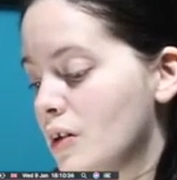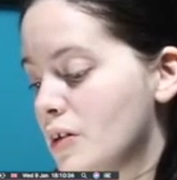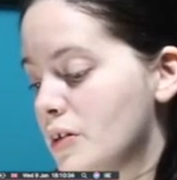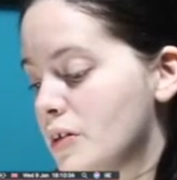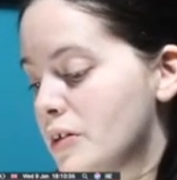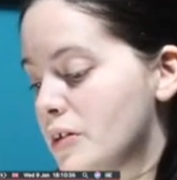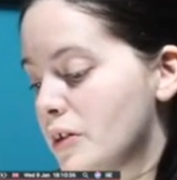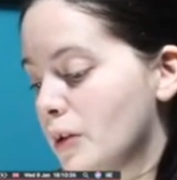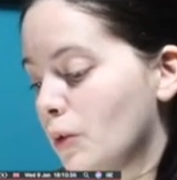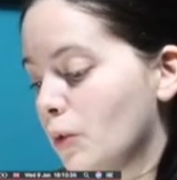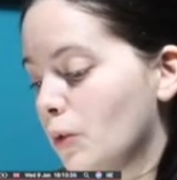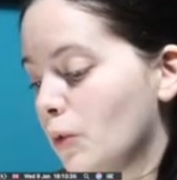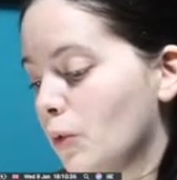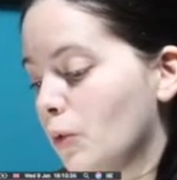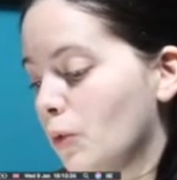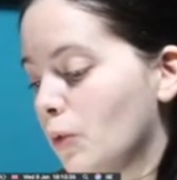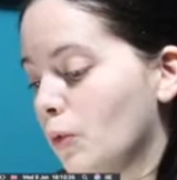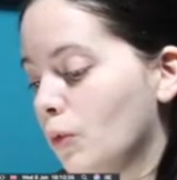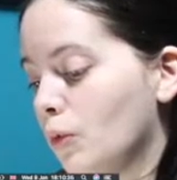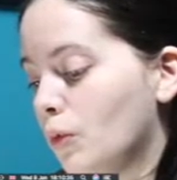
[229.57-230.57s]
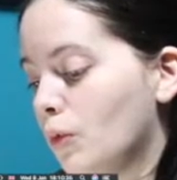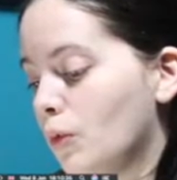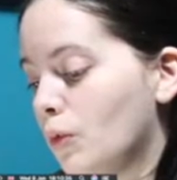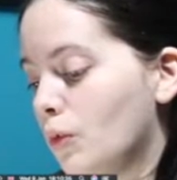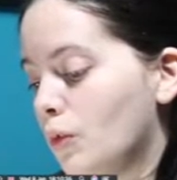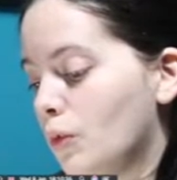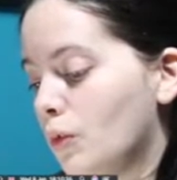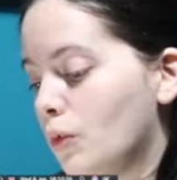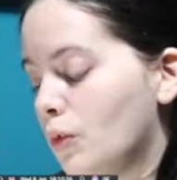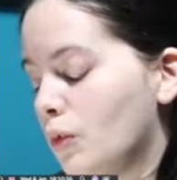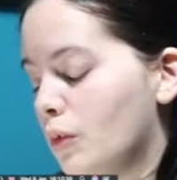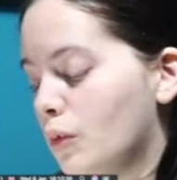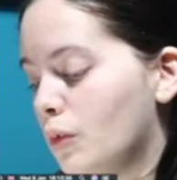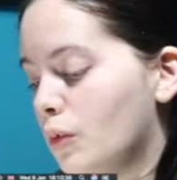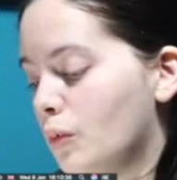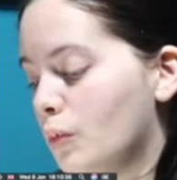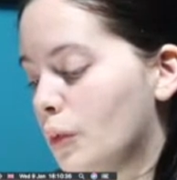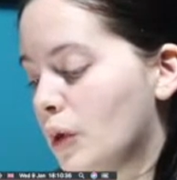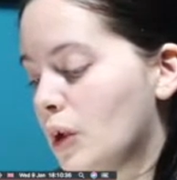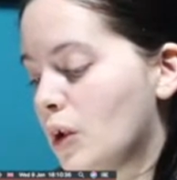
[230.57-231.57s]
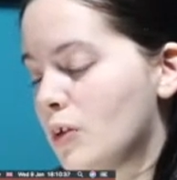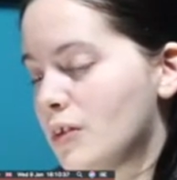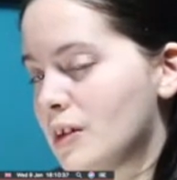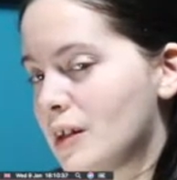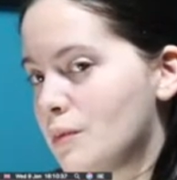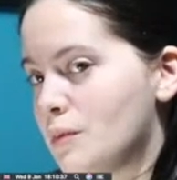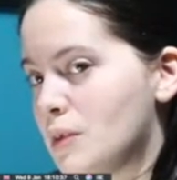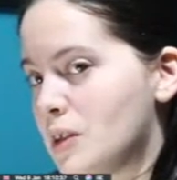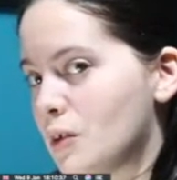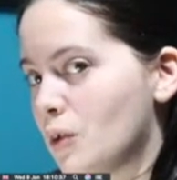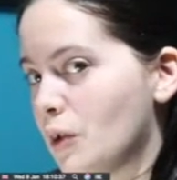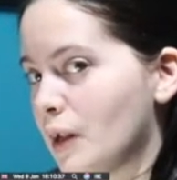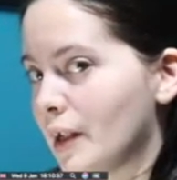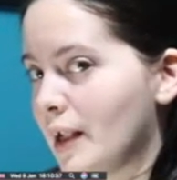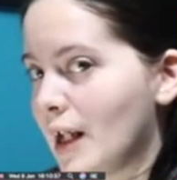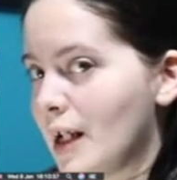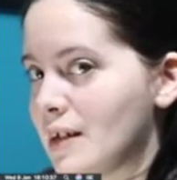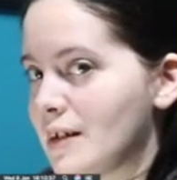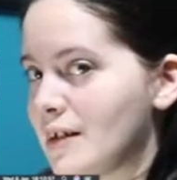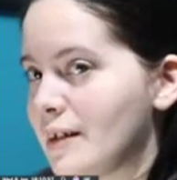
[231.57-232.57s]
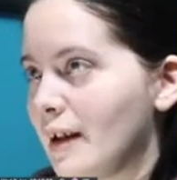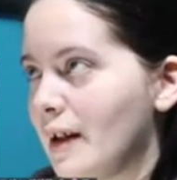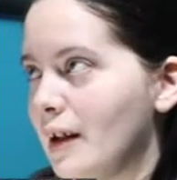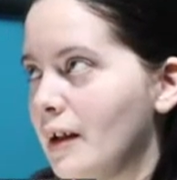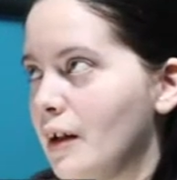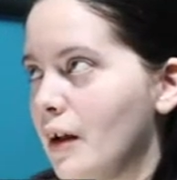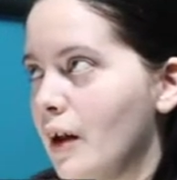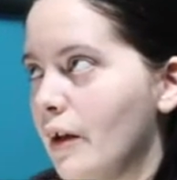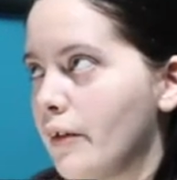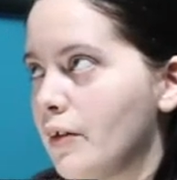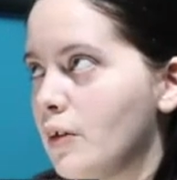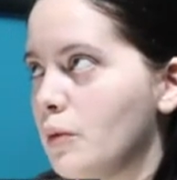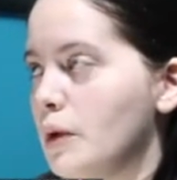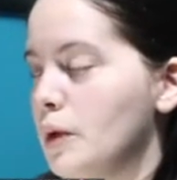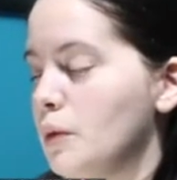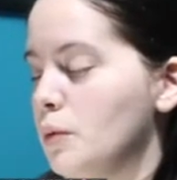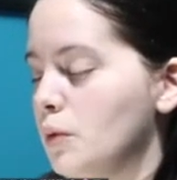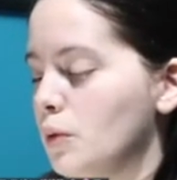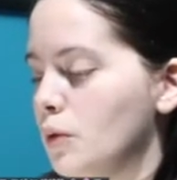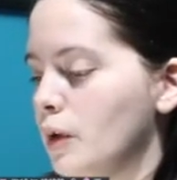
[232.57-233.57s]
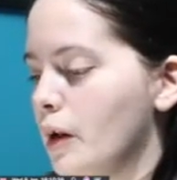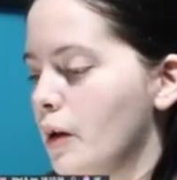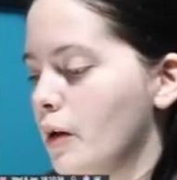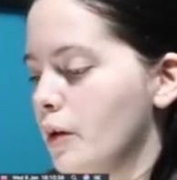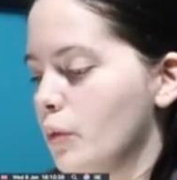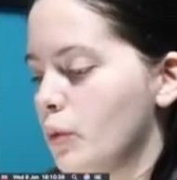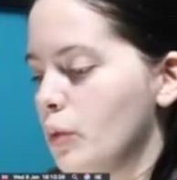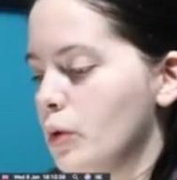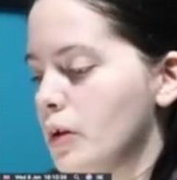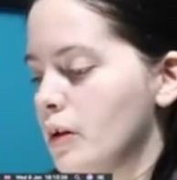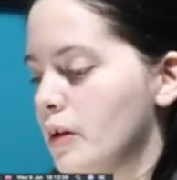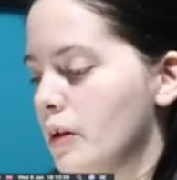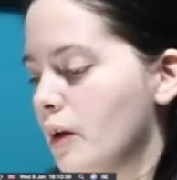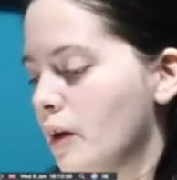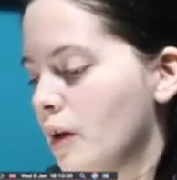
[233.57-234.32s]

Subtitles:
So because I'm so against that in other people, I would